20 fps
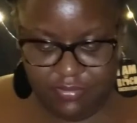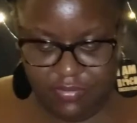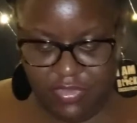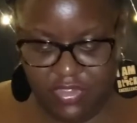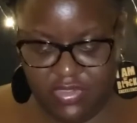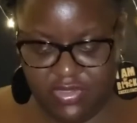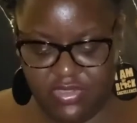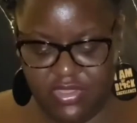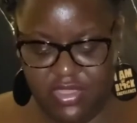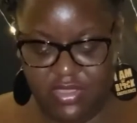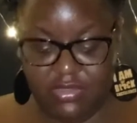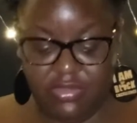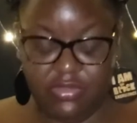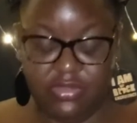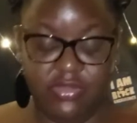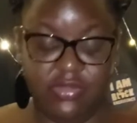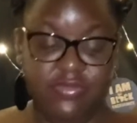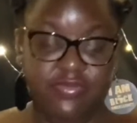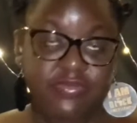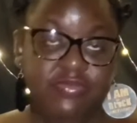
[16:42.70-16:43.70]

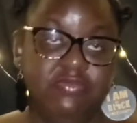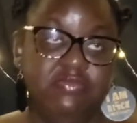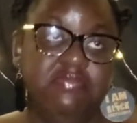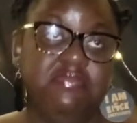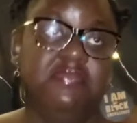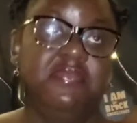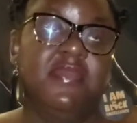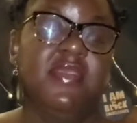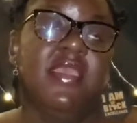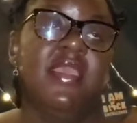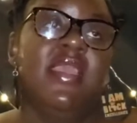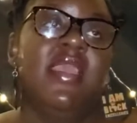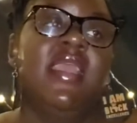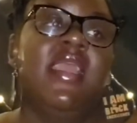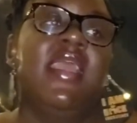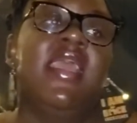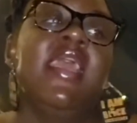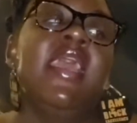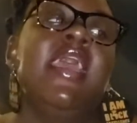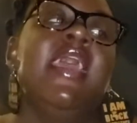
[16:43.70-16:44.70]
6.
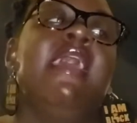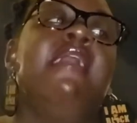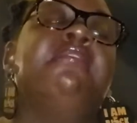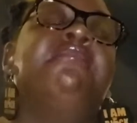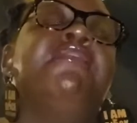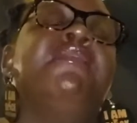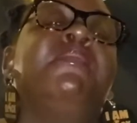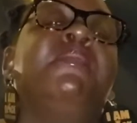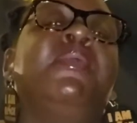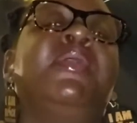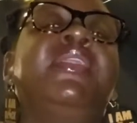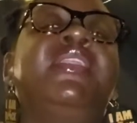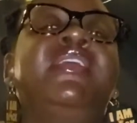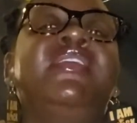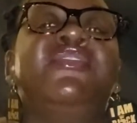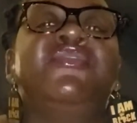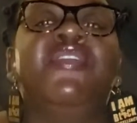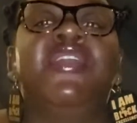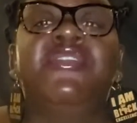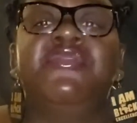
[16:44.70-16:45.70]
Everybody
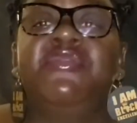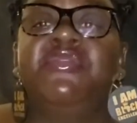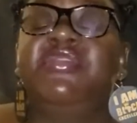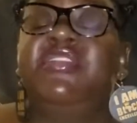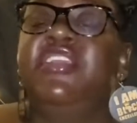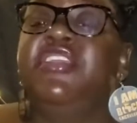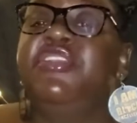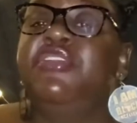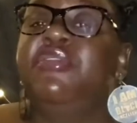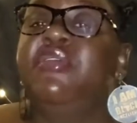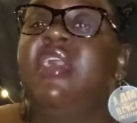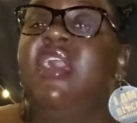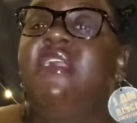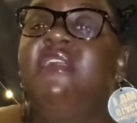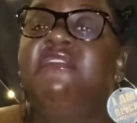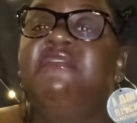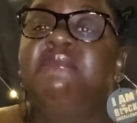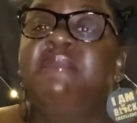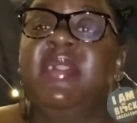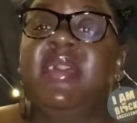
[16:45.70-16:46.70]
is going to think you
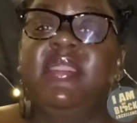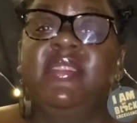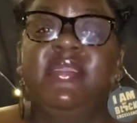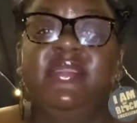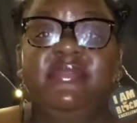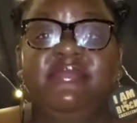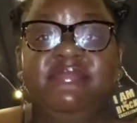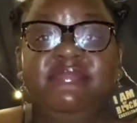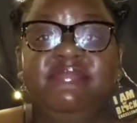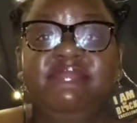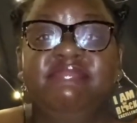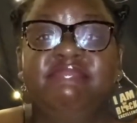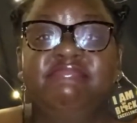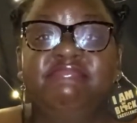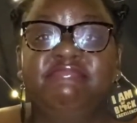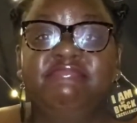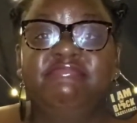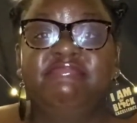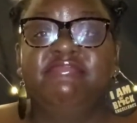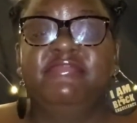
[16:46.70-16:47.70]
have money.
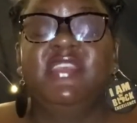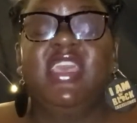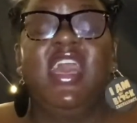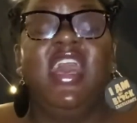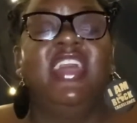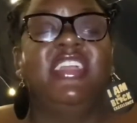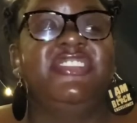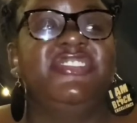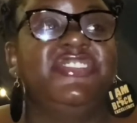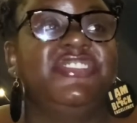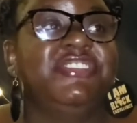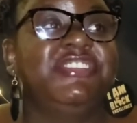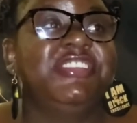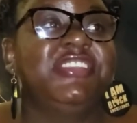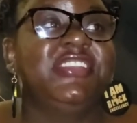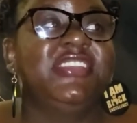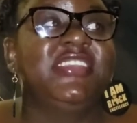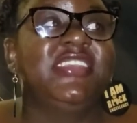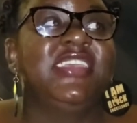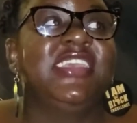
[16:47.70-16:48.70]
Cash.
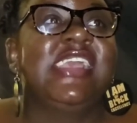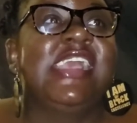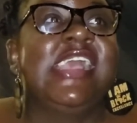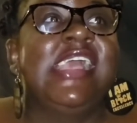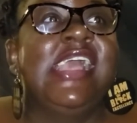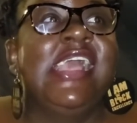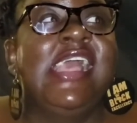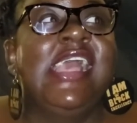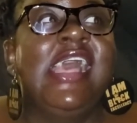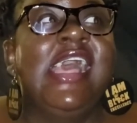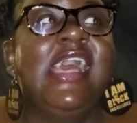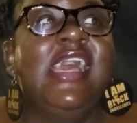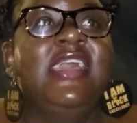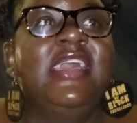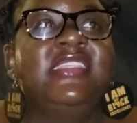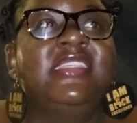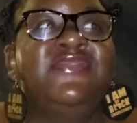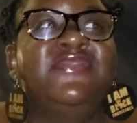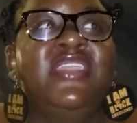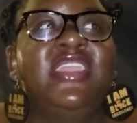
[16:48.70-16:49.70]

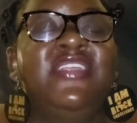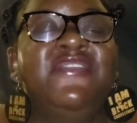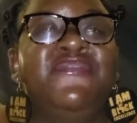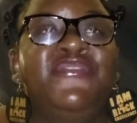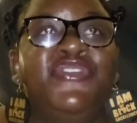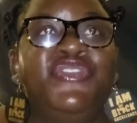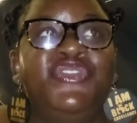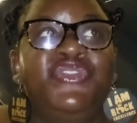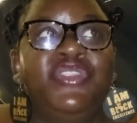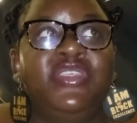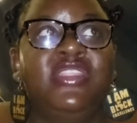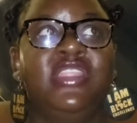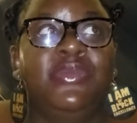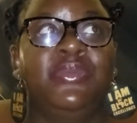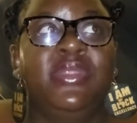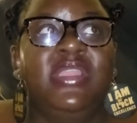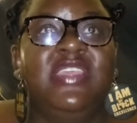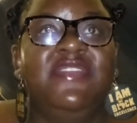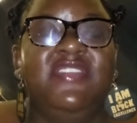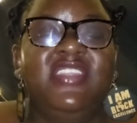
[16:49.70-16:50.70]
It's very unfortunate that
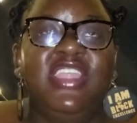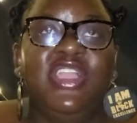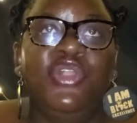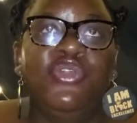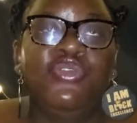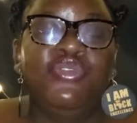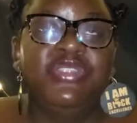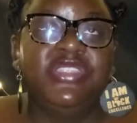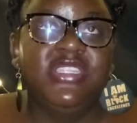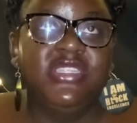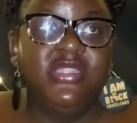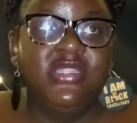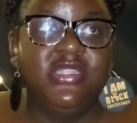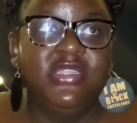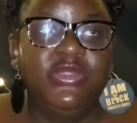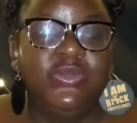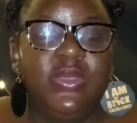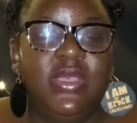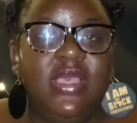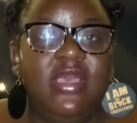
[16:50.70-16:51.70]
we live in a
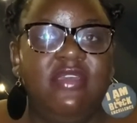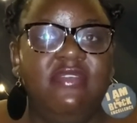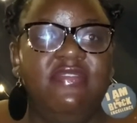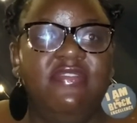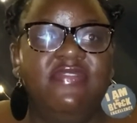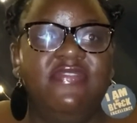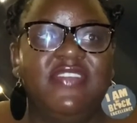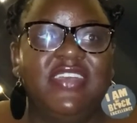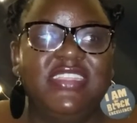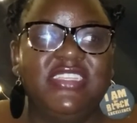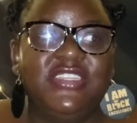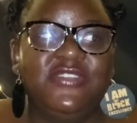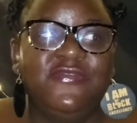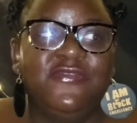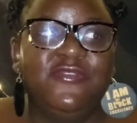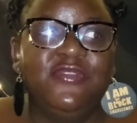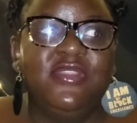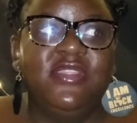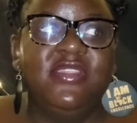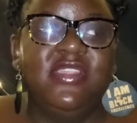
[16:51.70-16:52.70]
continent where fast
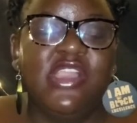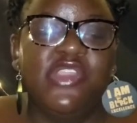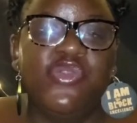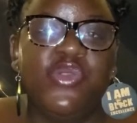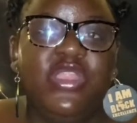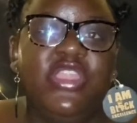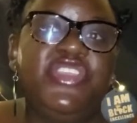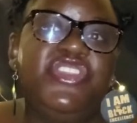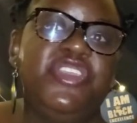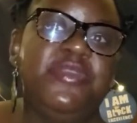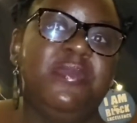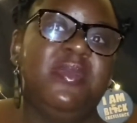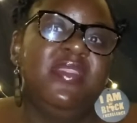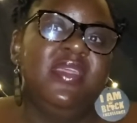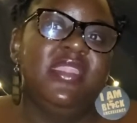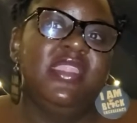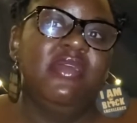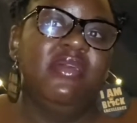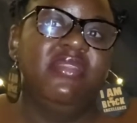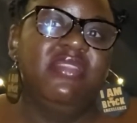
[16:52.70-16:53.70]
food is actually cheaper
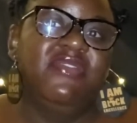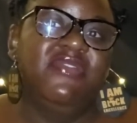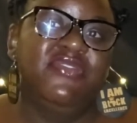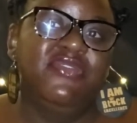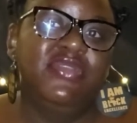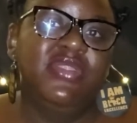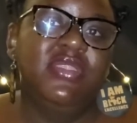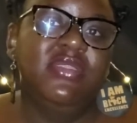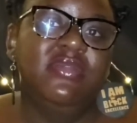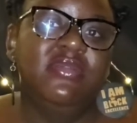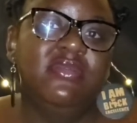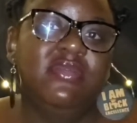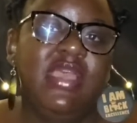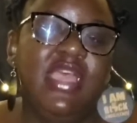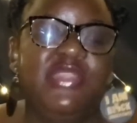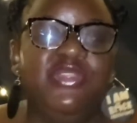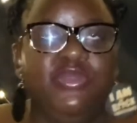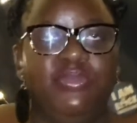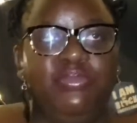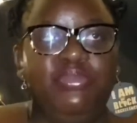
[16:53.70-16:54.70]
than healthy food,
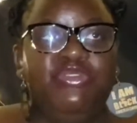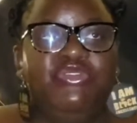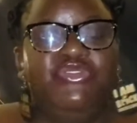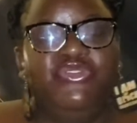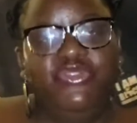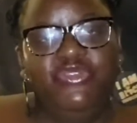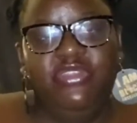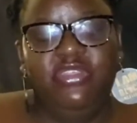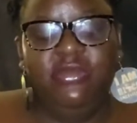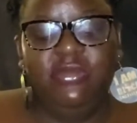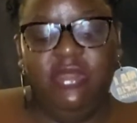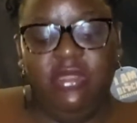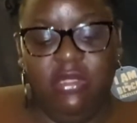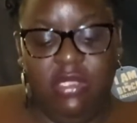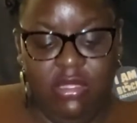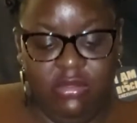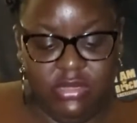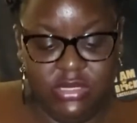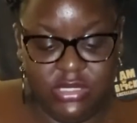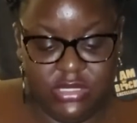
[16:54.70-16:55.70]
as opposed to the other way
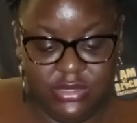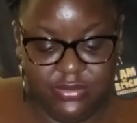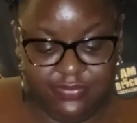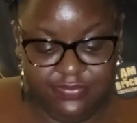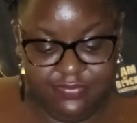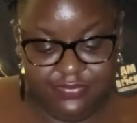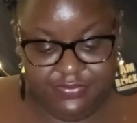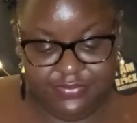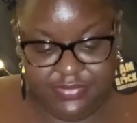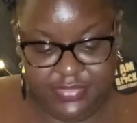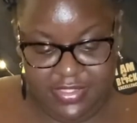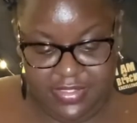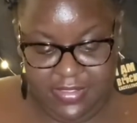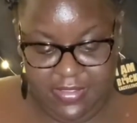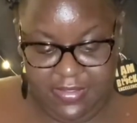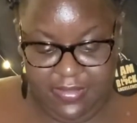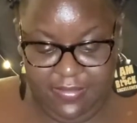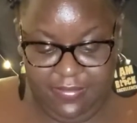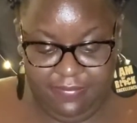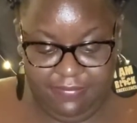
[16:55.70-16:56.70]
around. Yeah.